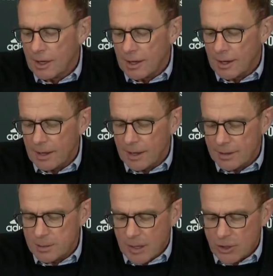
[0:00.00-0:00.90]

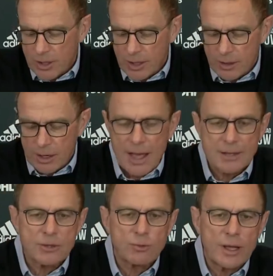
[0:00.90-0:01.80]
And especially in the
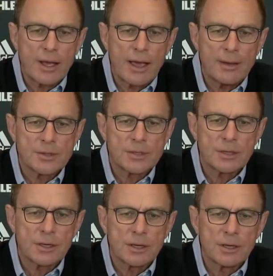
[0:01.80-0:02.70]
last three
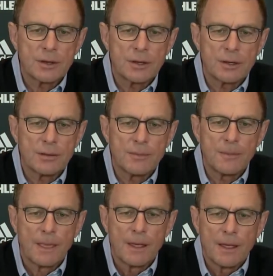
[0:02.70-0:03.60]
games,
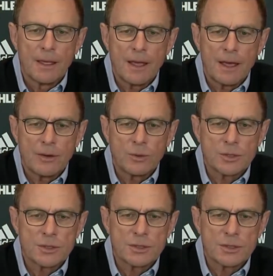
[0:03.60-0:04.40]
it